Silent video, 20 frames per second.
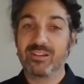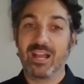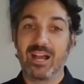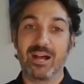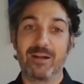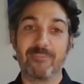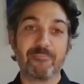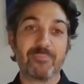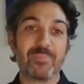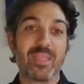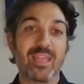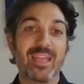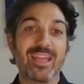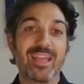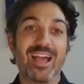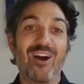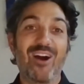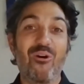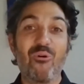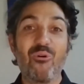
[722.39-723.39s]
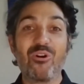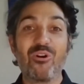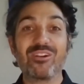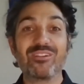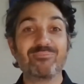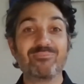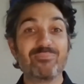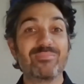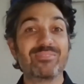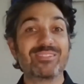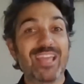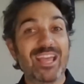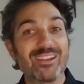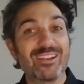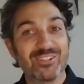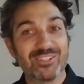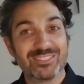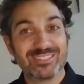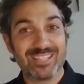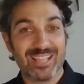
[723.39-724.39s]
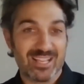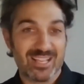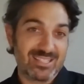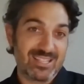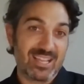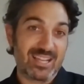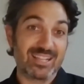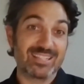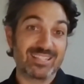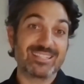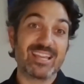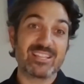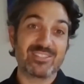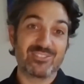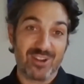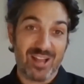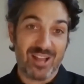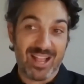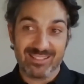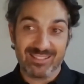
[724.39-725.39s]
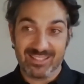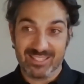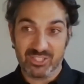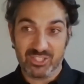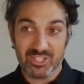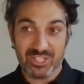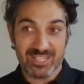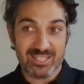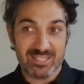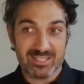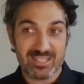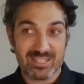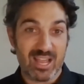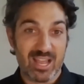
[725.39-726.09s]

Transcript: Um, or Kendall says like a desert island cheese.